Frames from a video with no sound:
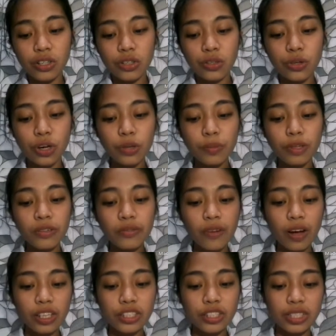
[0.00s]
normal
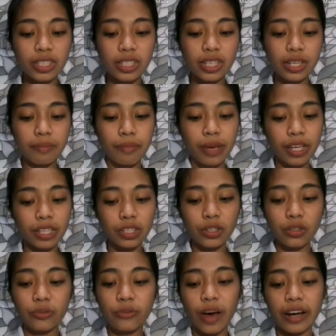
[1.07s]
functioning and make
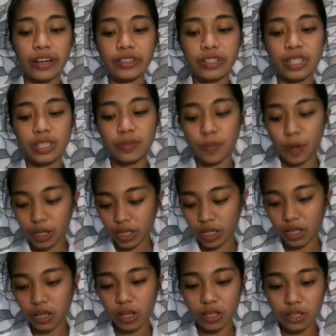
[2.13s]
new viruses
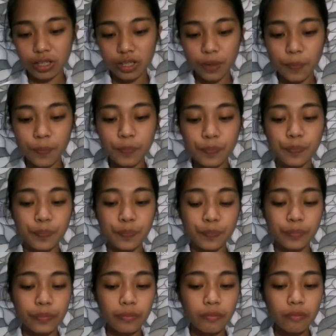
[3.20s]
particles.
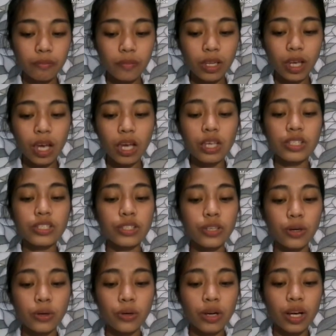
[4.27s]

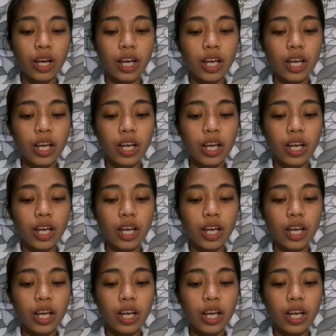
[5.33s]
So,